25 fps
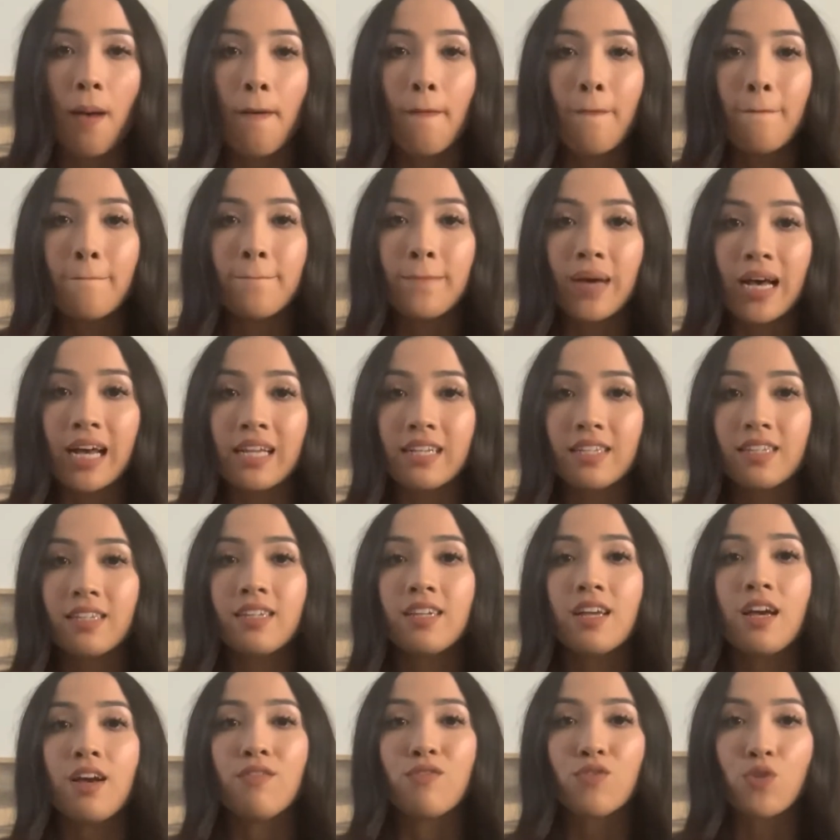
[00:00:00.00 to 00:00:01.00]
But
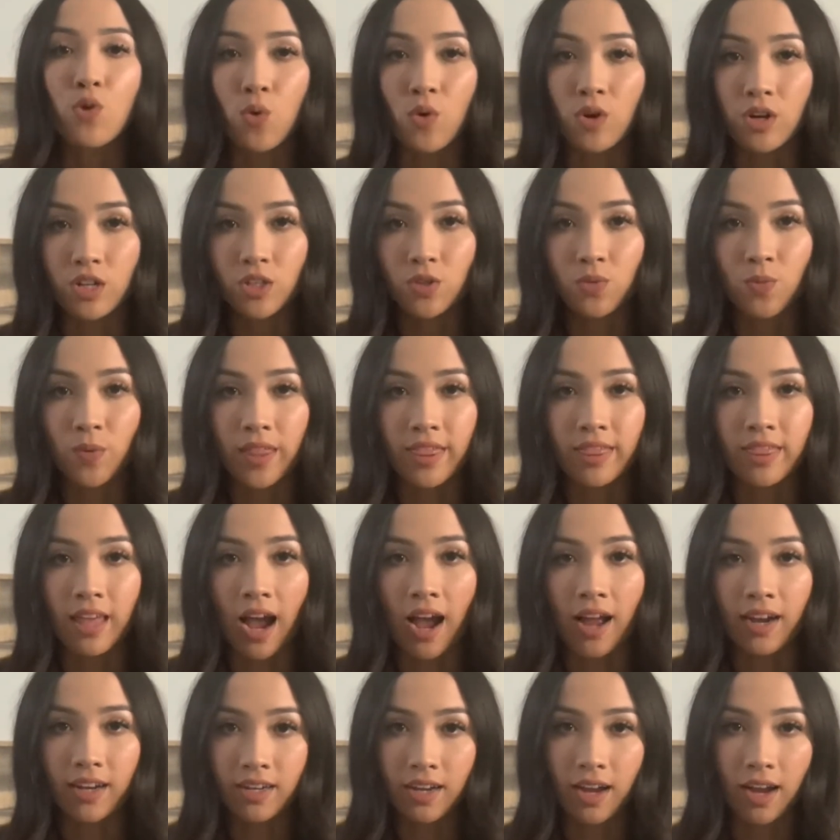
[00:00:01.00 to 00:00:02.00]
of course with
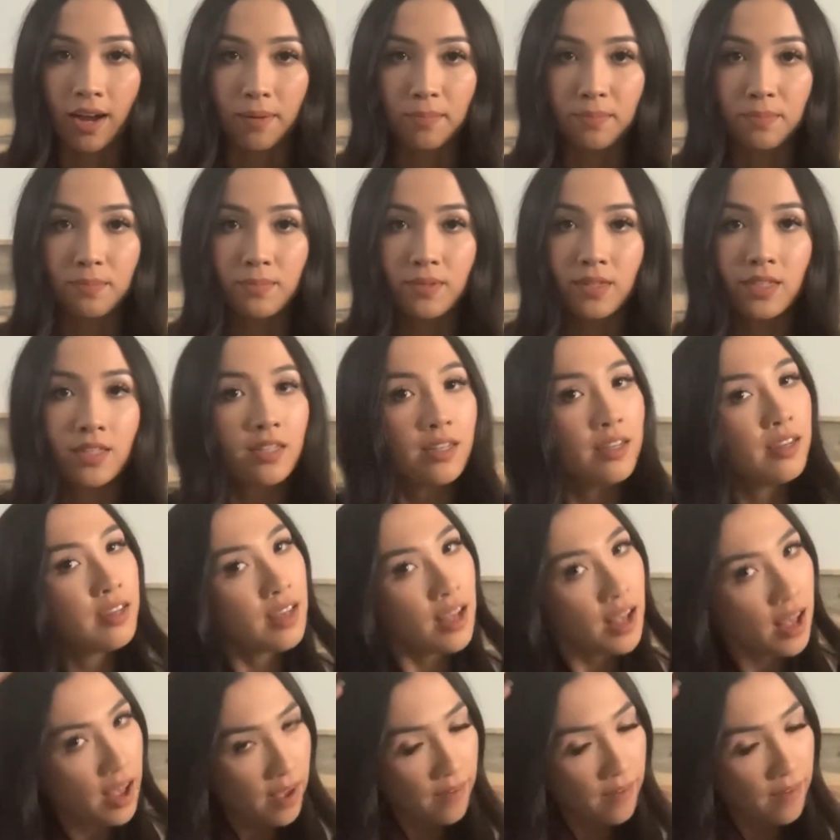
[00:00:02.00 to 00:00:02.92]
that comes a